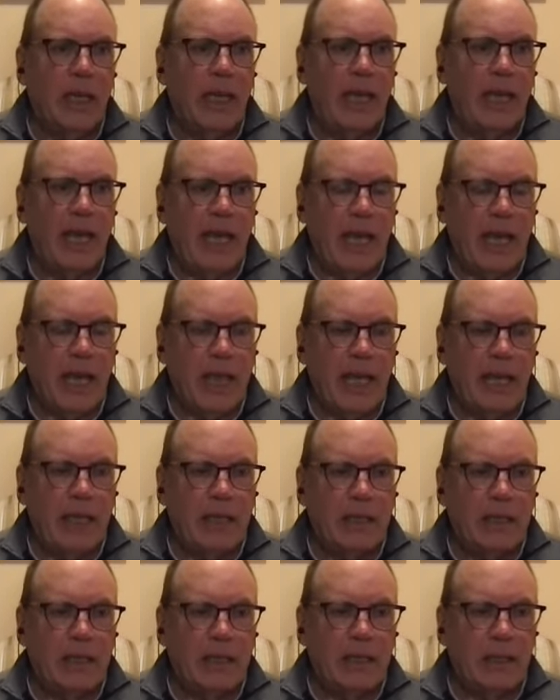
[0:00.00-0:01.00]
and
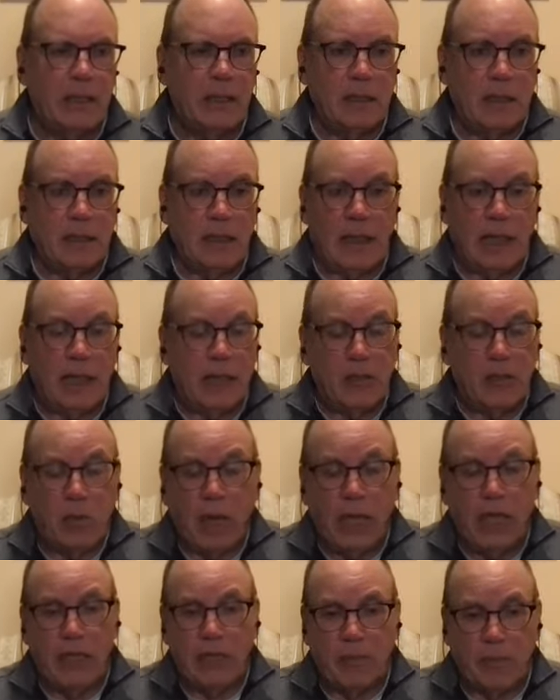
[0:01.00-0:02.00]
as
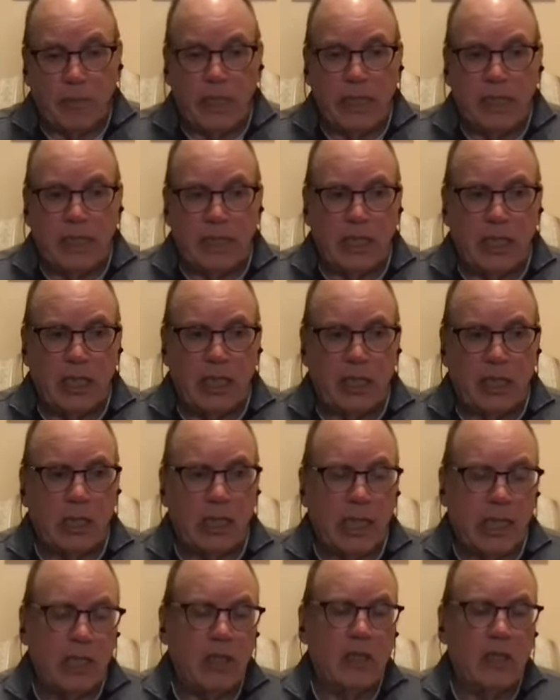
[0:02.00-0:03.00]
well as meditation
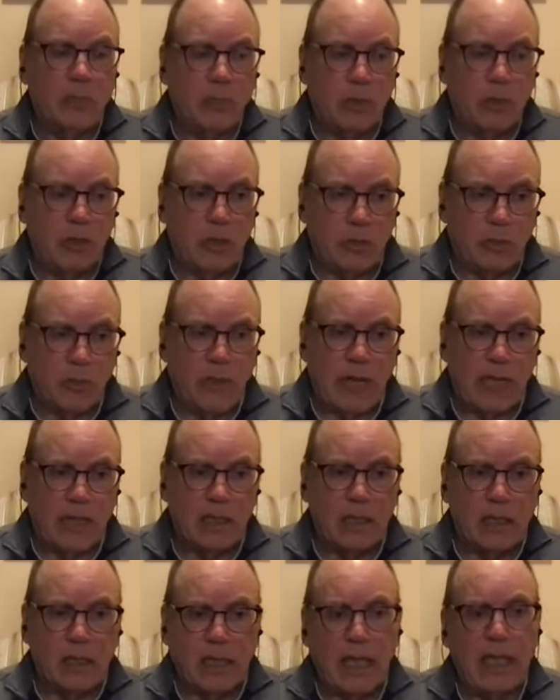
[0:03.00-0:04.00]
and our spiritual
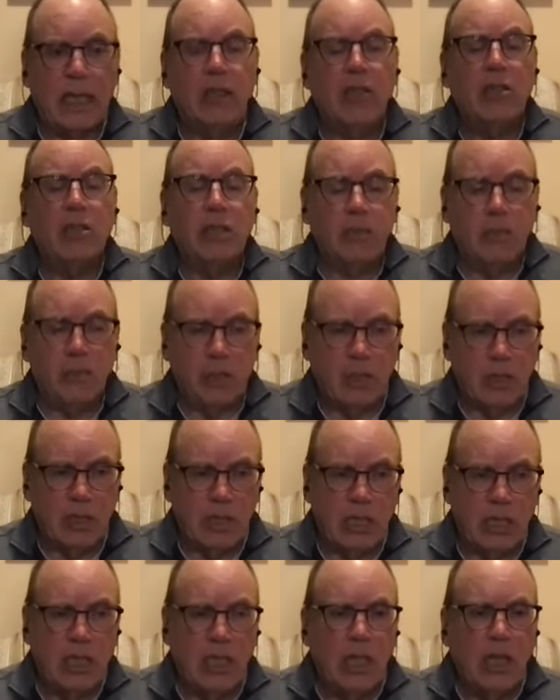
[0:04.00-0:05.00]
practice and our
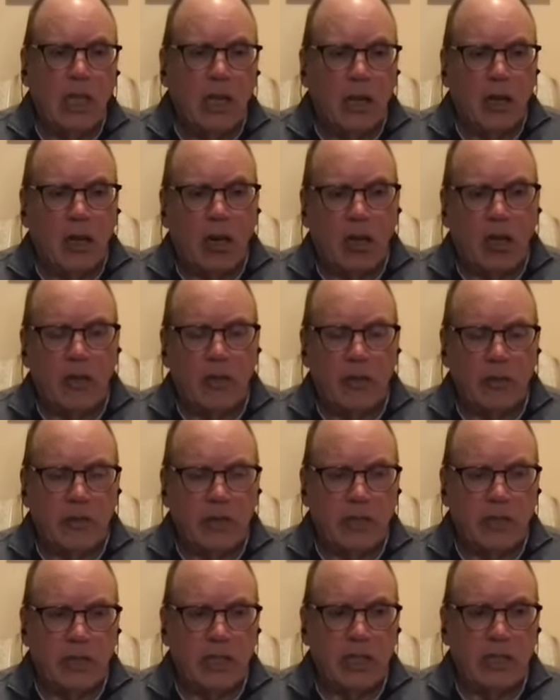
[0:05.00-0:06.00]
community, all of
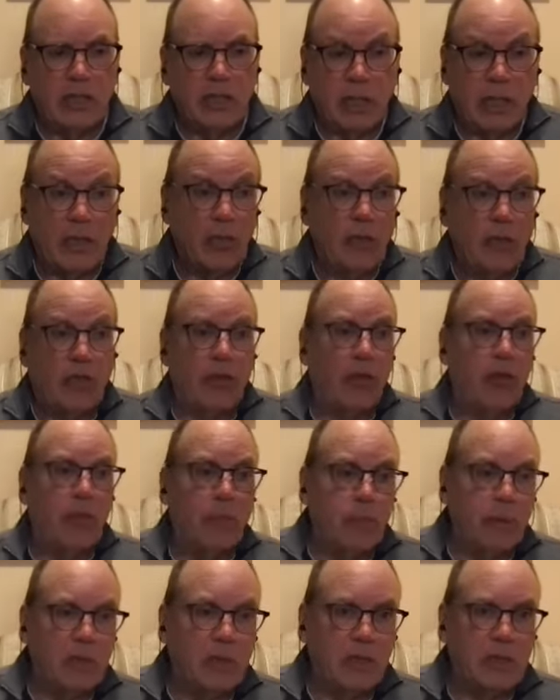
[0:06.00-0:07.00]
those things, and our
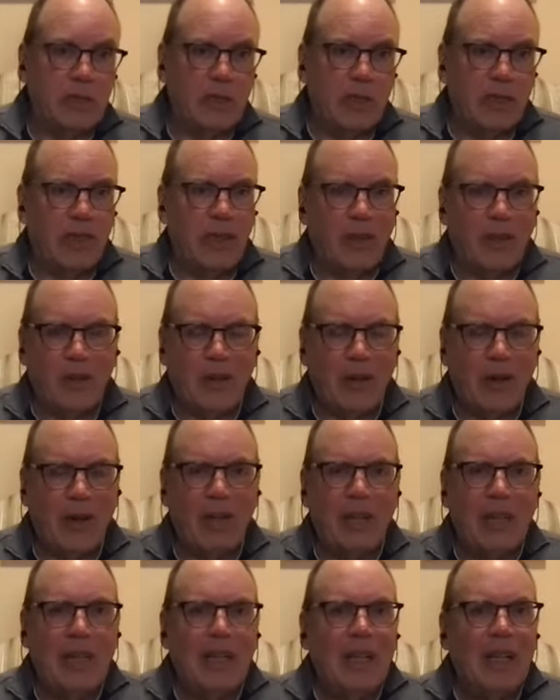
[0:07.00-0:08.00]
therapist, you know,
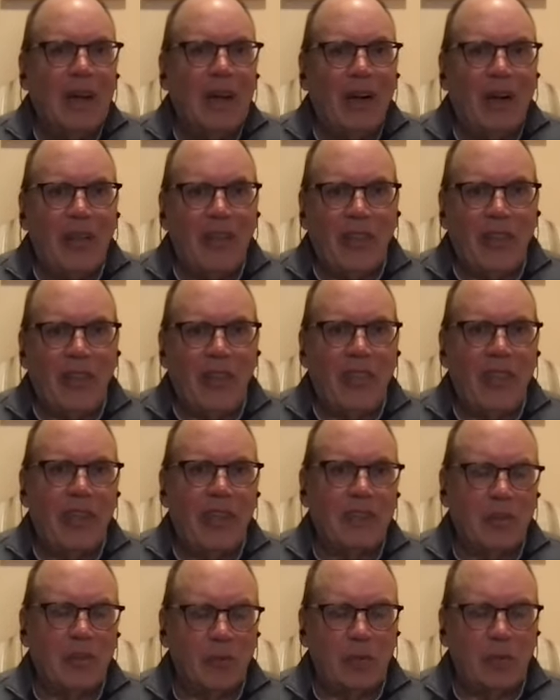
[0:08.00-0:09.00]
all, all the
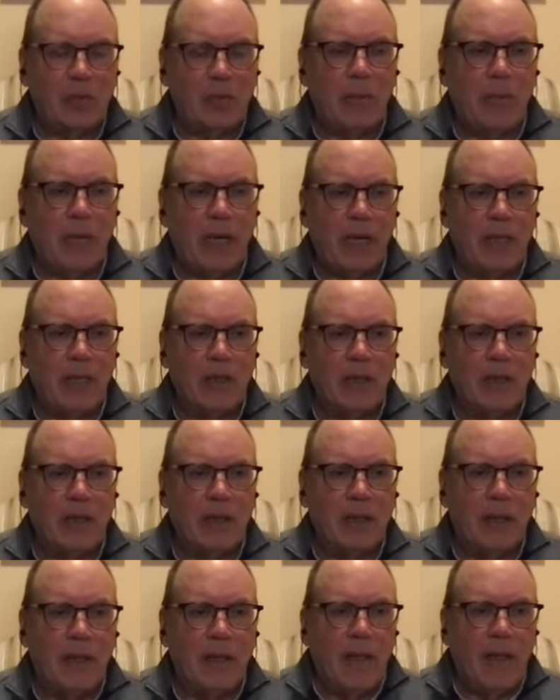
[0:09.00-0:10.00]
things that we depend on
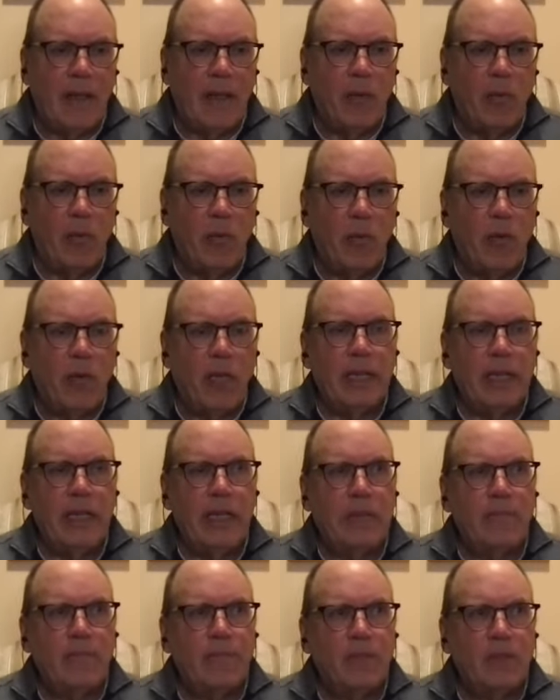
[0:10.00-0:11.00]

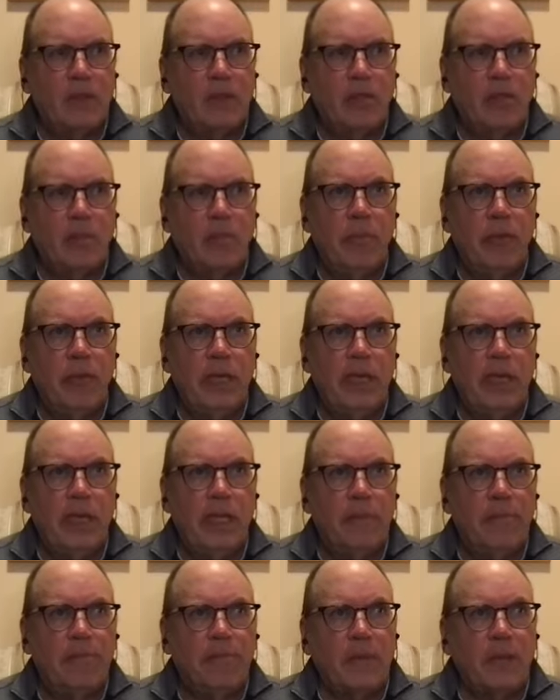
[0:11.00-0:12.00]
really, to
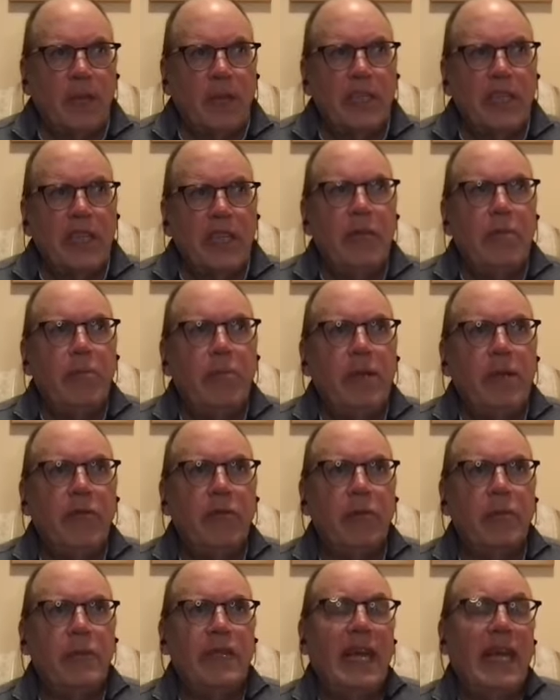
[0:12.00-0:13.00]
me, keep me
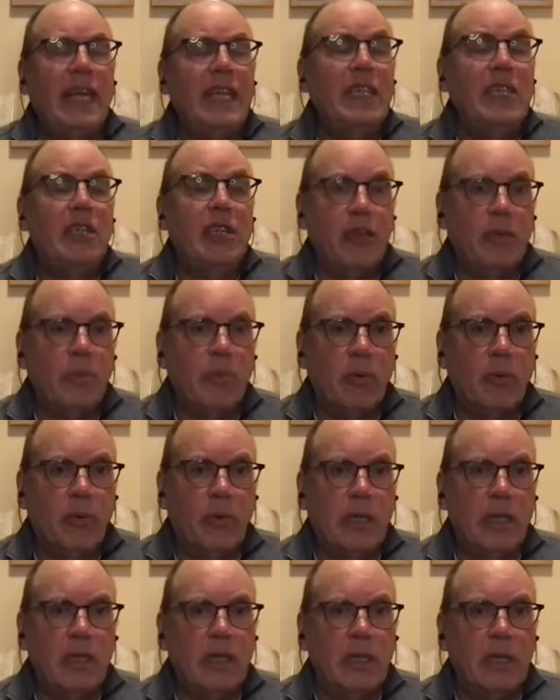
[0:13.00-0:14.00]
from getting to the
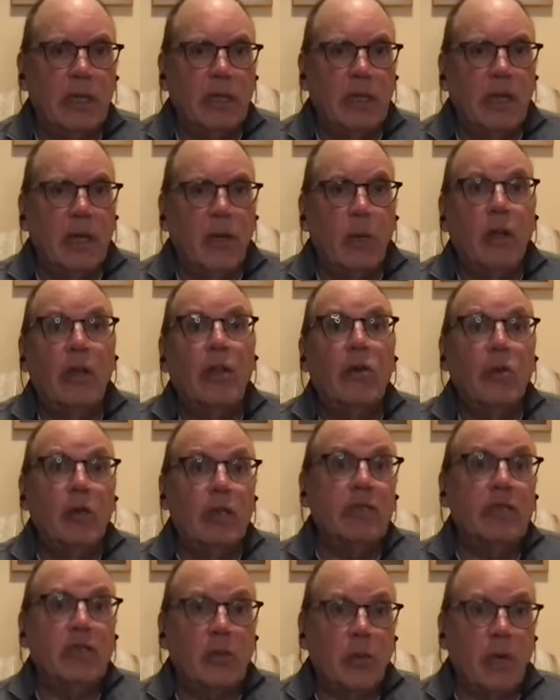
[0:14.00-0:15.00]
point where there
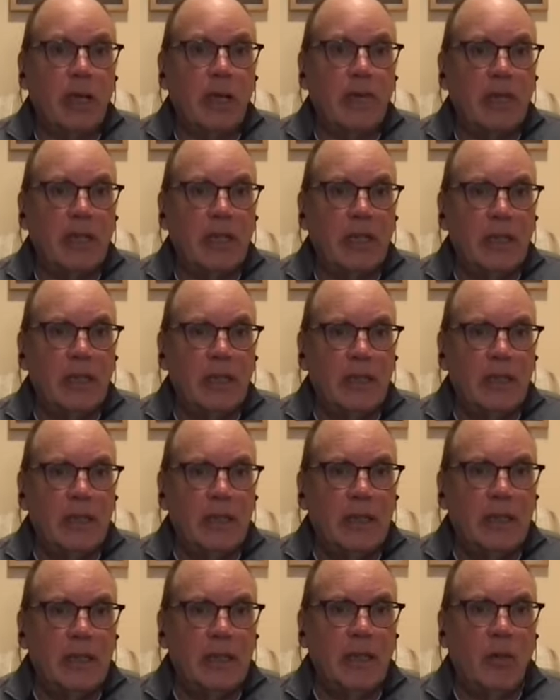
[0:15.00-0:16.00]
is a craving,
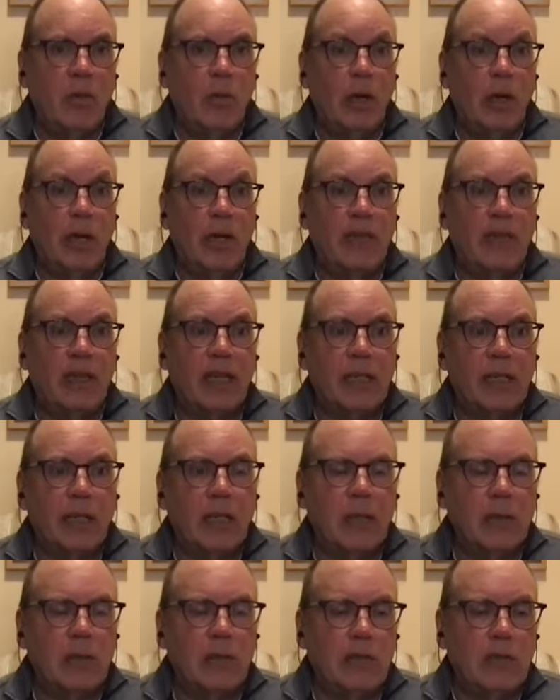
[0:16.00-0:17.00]
you know, where it's like,
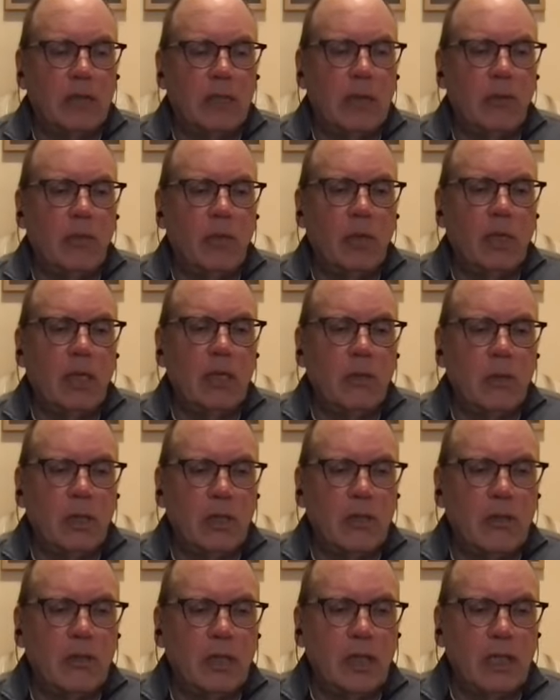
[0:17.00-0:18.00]
oh shit, I really want to
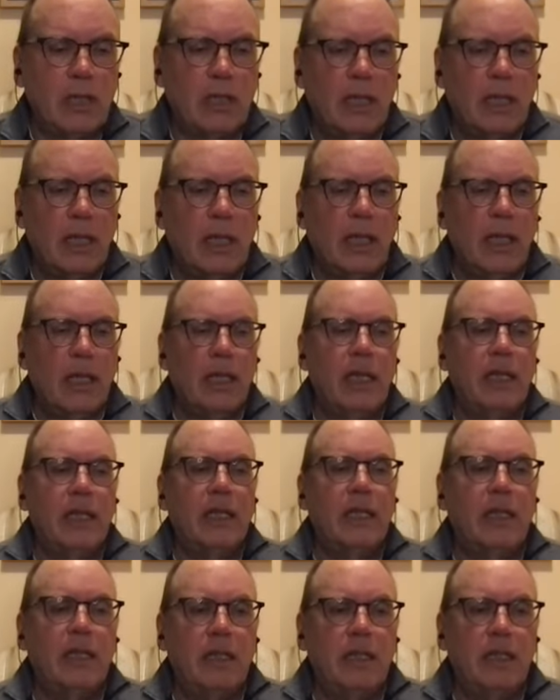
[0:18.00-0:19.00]
drink. Like,
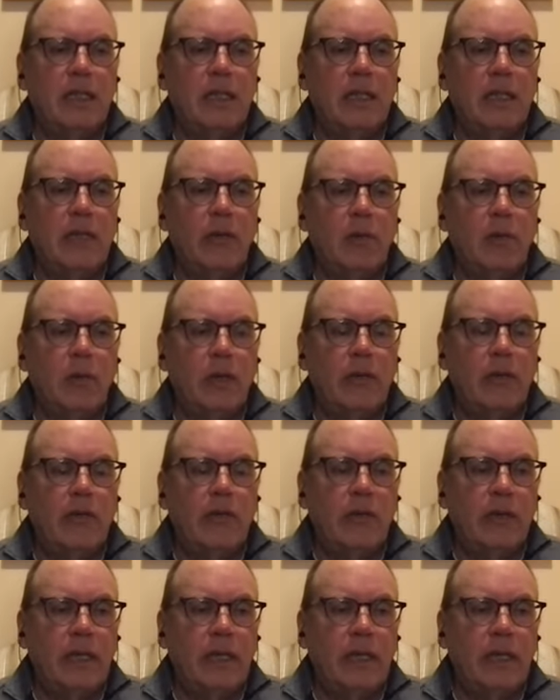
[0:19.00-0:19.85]
you know, if